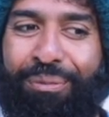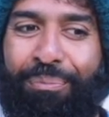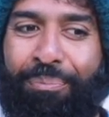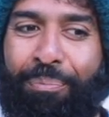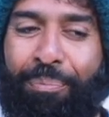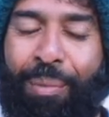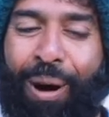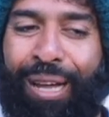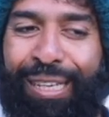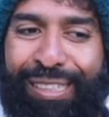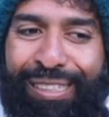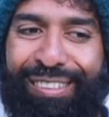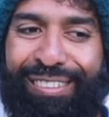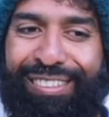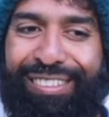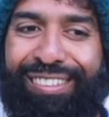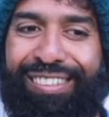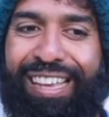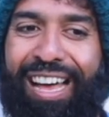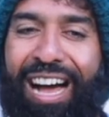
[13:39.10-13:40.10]

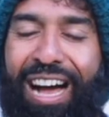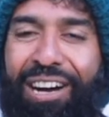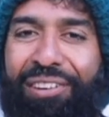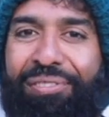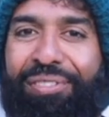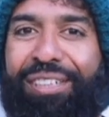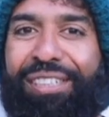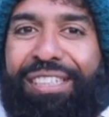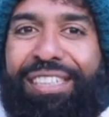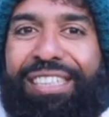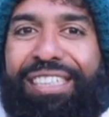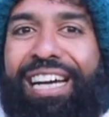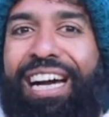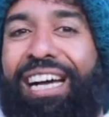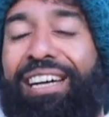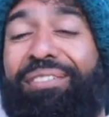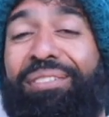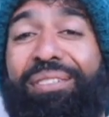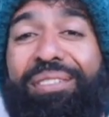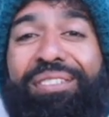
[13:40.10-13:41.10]
months after,
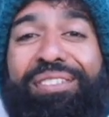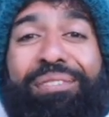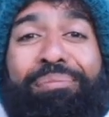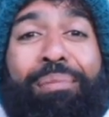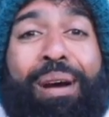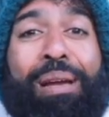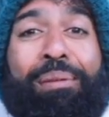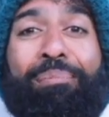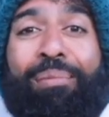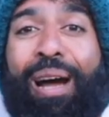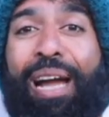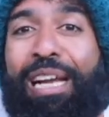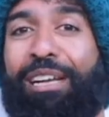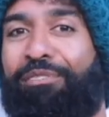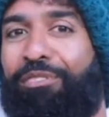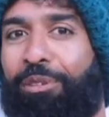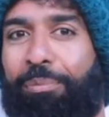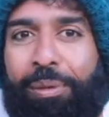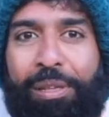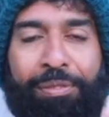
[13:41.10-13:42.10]
my
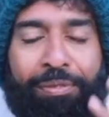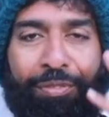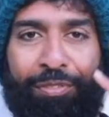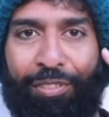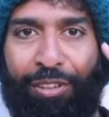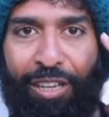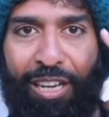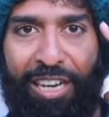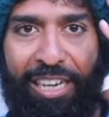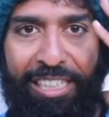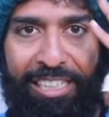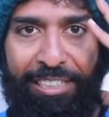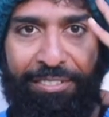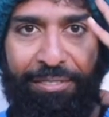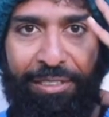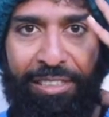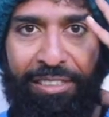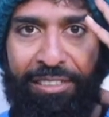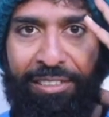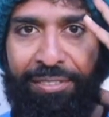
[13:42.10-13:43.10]
mind would be
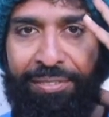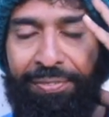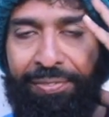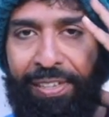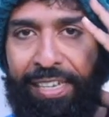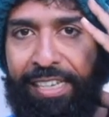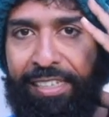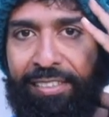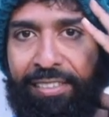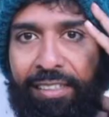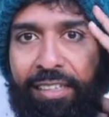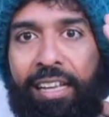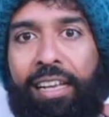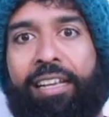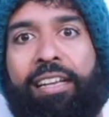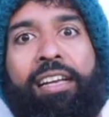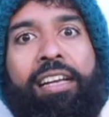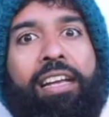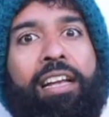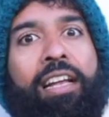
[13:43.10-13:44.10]
flooded with his face,
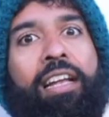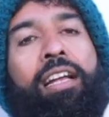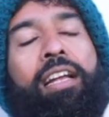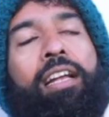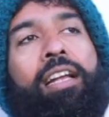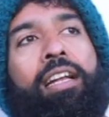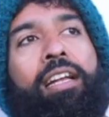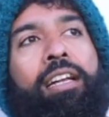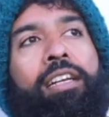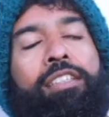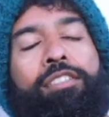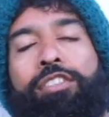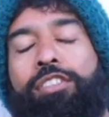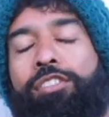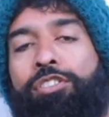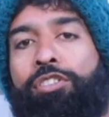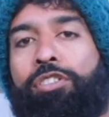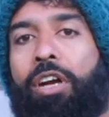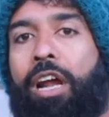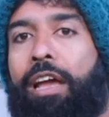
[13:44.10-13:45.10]
like
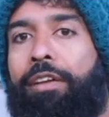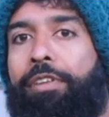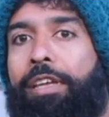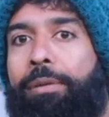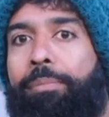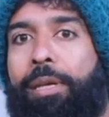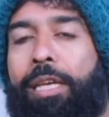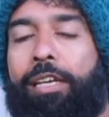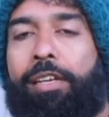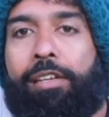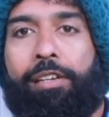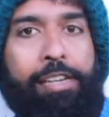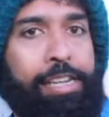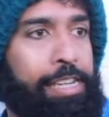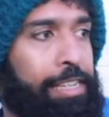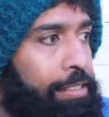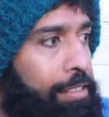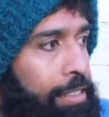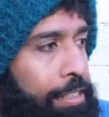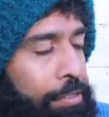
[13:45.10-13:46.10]
just driving me
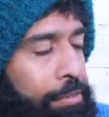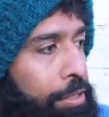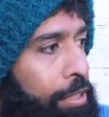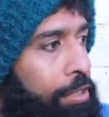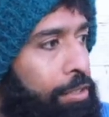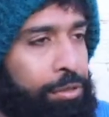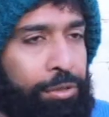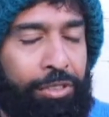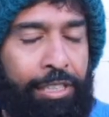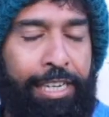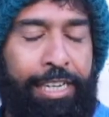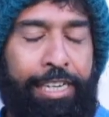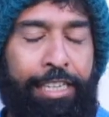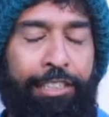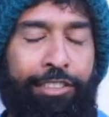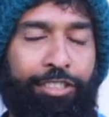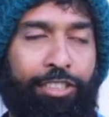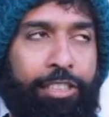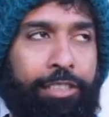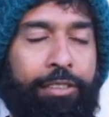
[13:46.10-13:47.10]
crazy with
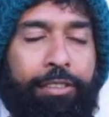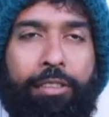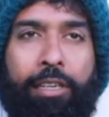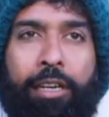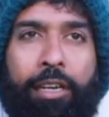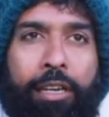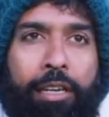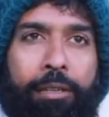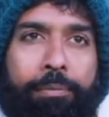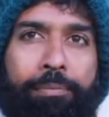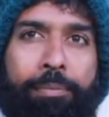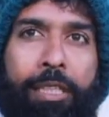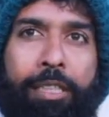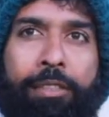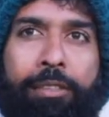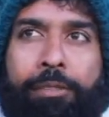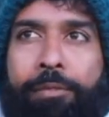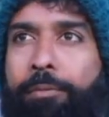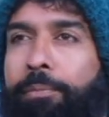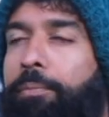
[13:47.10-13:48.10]
rage,
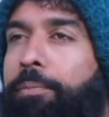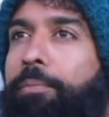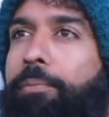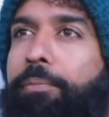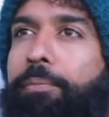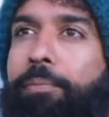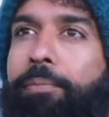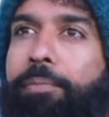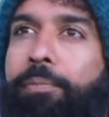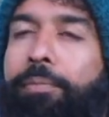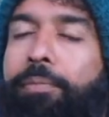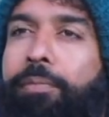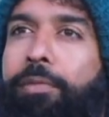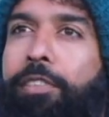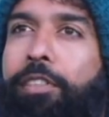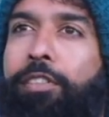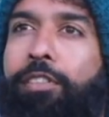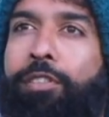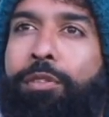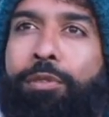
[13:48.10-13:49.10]
and
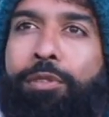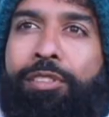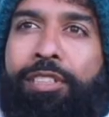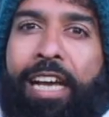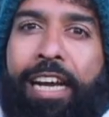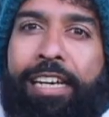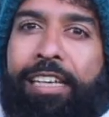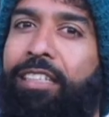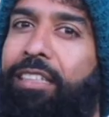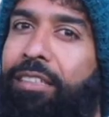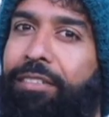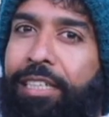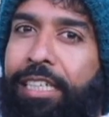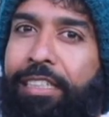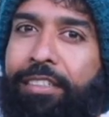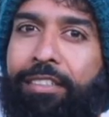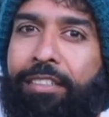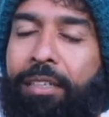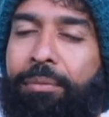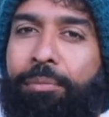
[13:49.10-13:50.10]
suicidal
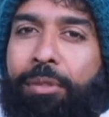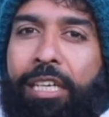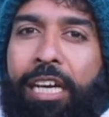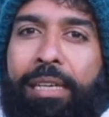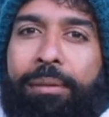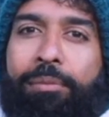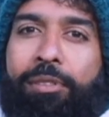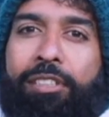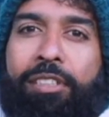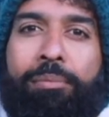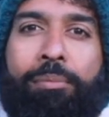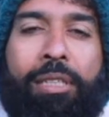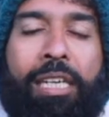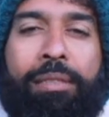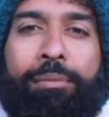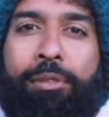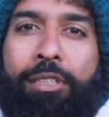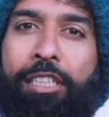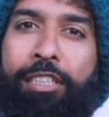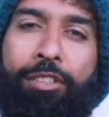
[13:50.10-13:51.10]
rage sometimes
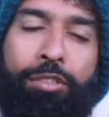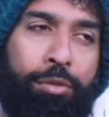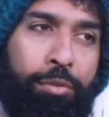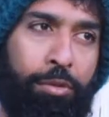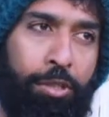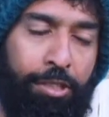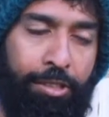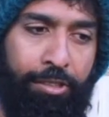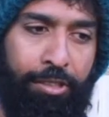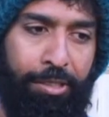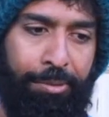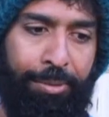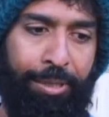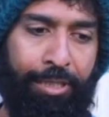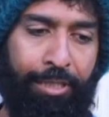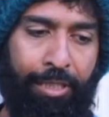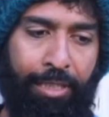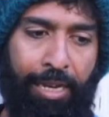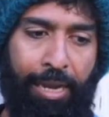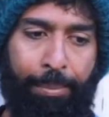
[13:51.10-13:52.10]
rage towards him.
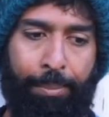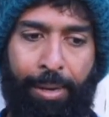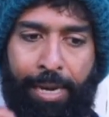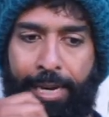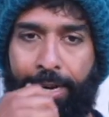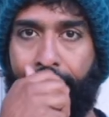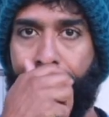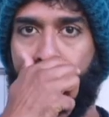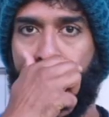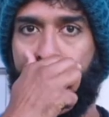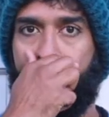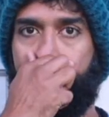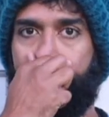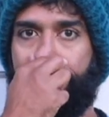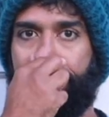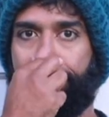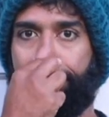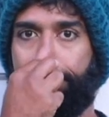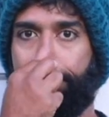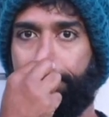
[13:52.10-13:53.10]
And then I made
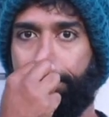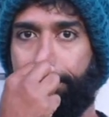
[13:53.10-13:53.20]
a